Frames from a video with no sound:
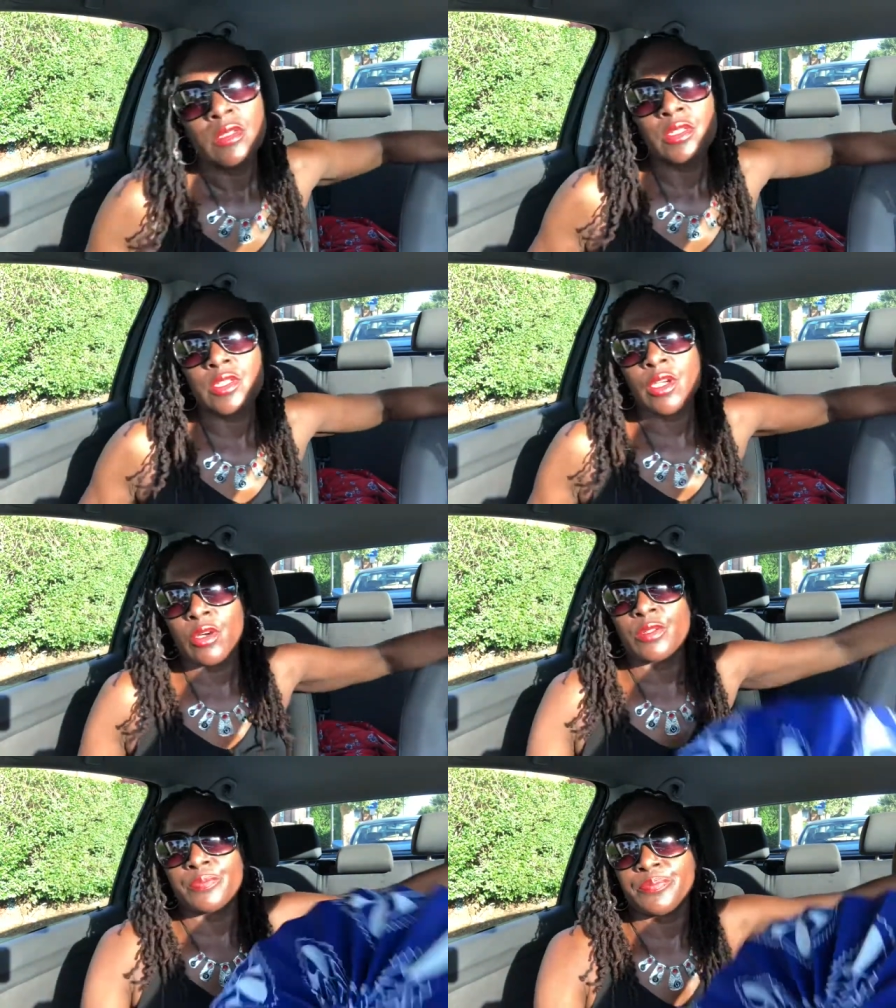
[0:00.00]

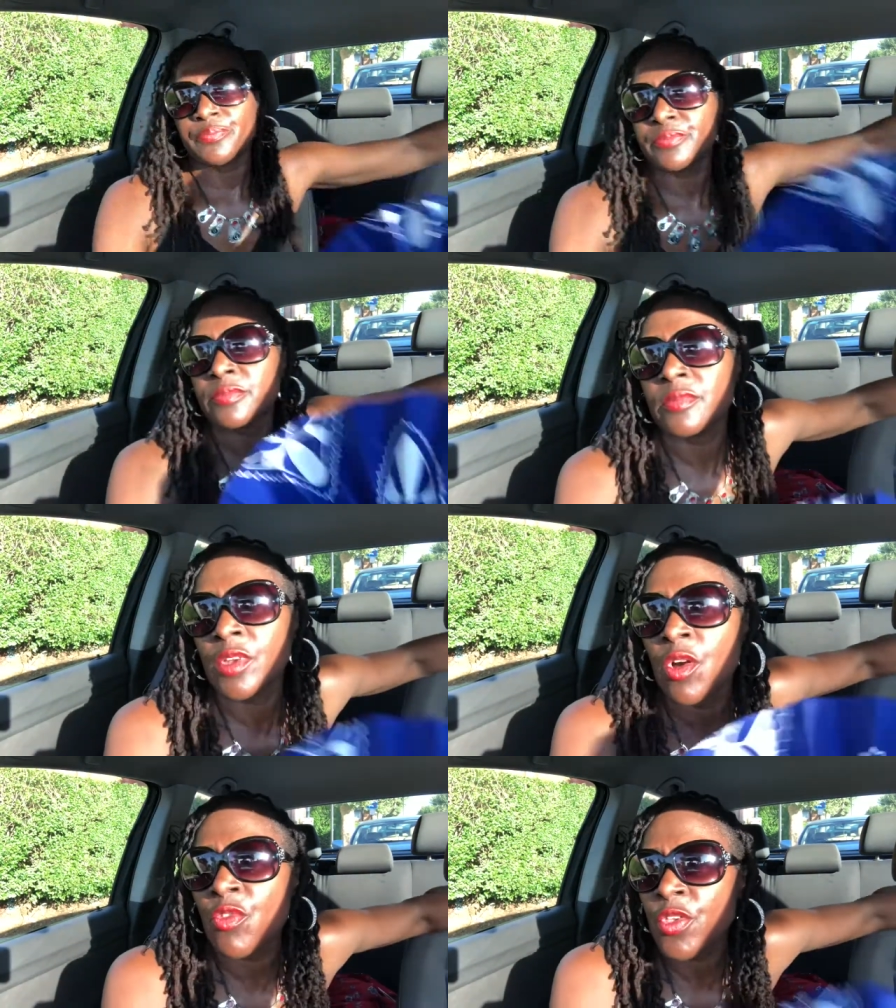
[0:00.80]
So
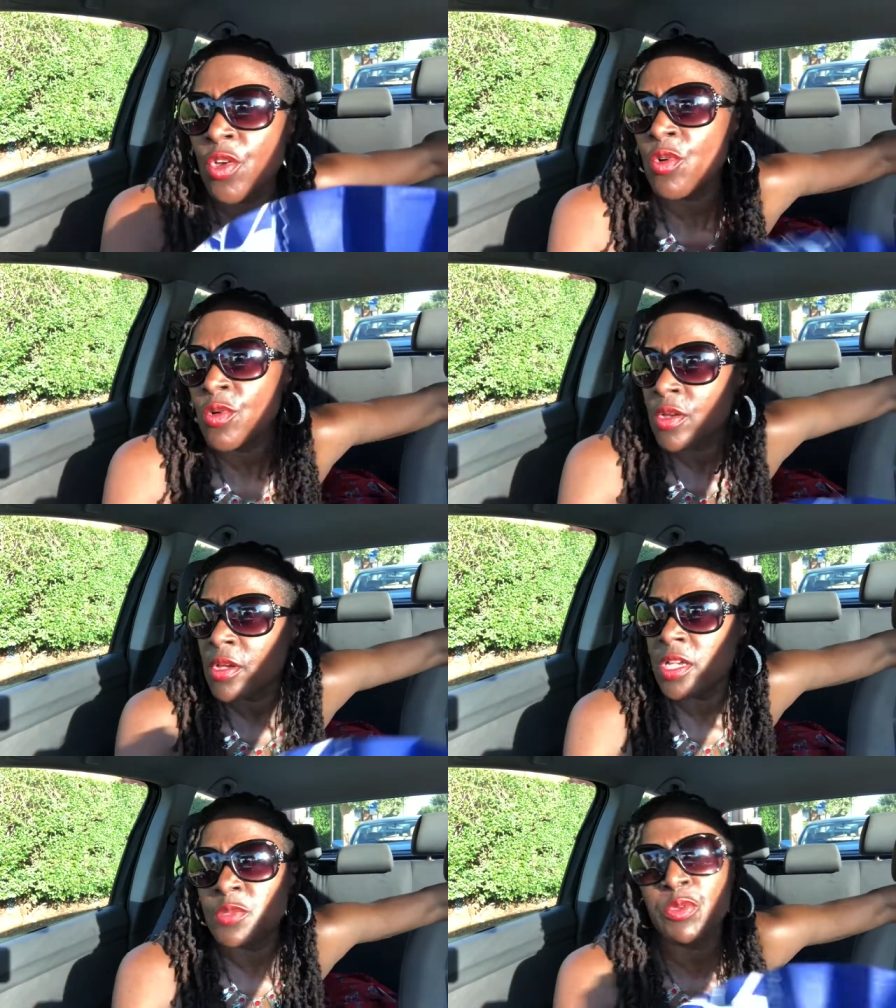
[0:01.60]
although
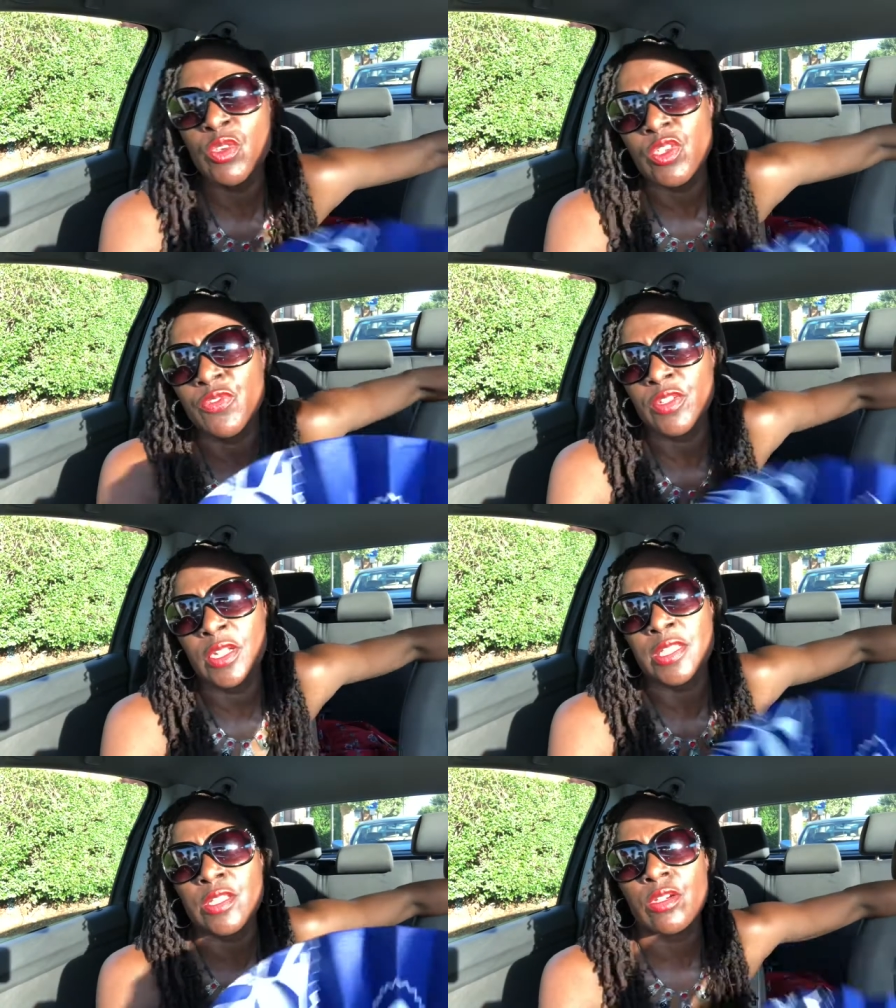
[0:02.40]
as
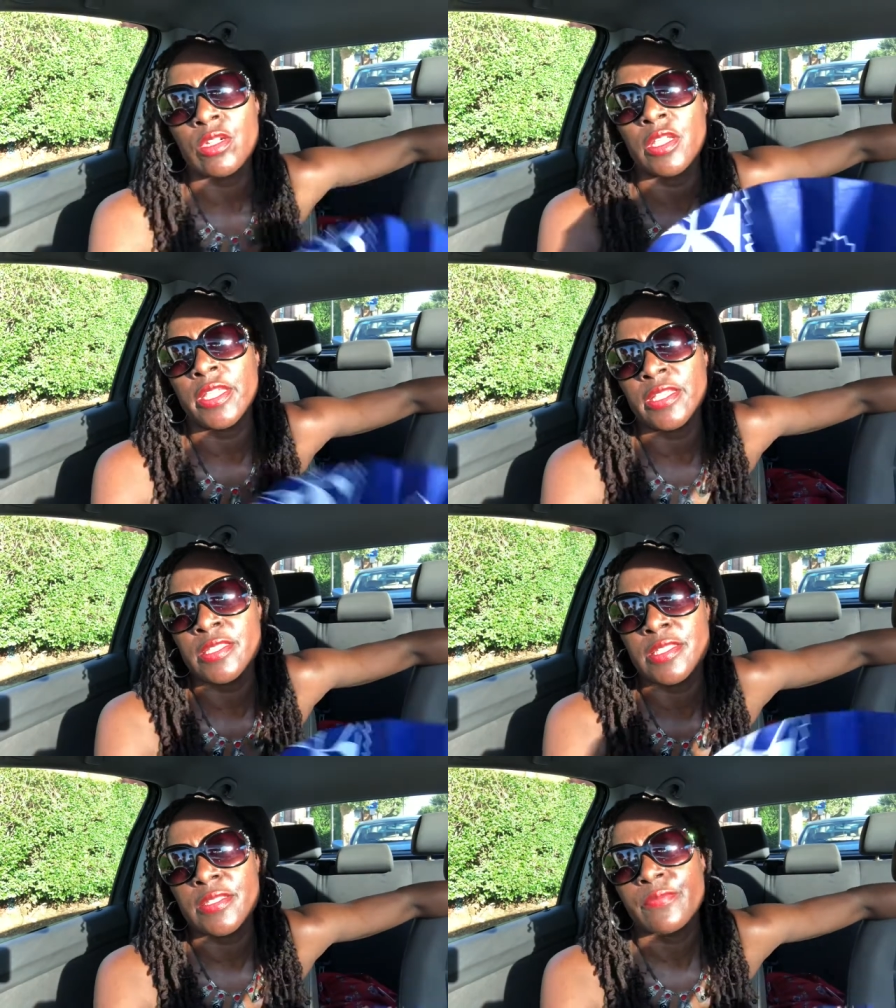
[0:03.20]
beautiful as color
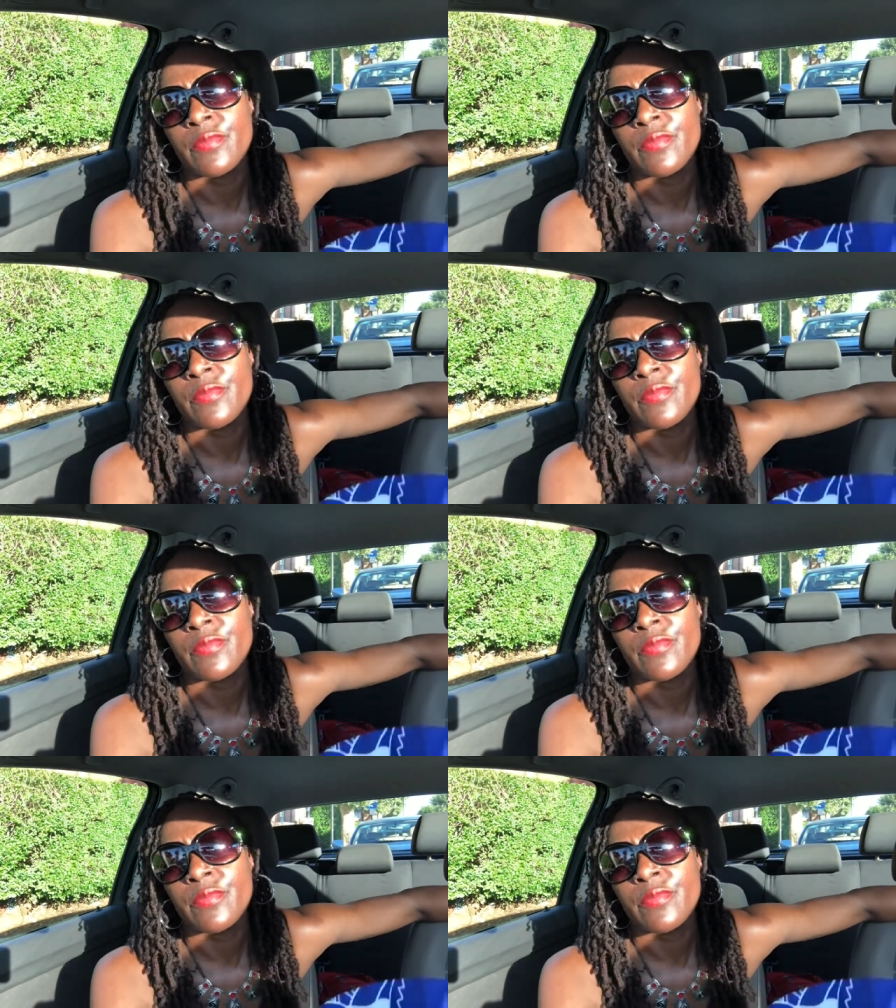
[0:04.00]
is,